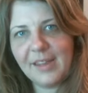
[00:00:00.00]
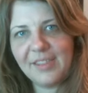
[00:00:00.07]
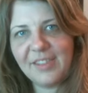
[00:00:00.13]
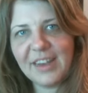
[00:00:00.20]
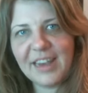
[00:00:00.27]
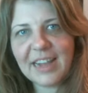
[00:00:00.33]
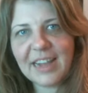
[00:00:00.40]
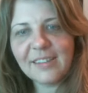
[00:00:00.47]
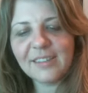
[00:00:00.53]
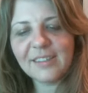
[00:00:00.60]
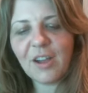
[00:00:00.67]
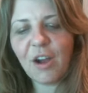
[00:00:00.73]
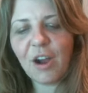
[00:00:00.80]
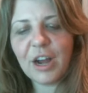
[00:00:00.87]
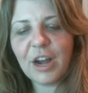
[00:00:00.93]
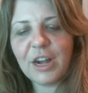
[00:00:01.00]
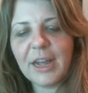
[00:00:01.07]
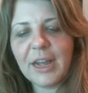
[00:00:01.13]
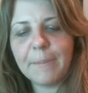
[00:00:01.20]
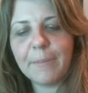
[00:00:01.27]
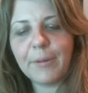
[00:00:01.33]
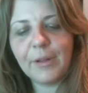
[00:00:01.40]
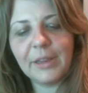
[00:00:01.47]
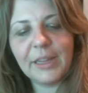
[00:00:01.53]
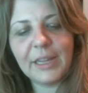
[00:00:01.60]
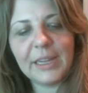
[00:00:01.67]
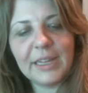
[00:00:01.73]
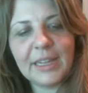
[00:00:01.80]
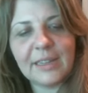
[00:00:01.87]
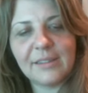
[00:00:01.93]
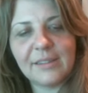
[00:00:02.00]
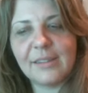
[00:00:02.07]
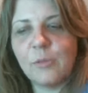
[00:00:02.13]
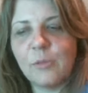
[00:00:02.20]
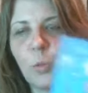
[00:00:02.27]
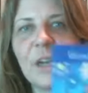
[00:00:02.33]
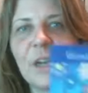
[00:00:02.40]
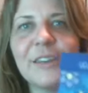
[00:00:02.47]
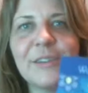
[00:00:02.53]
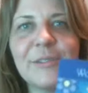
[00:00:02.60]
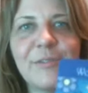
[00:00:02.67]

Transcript: The next card I'm pulling is the Wonder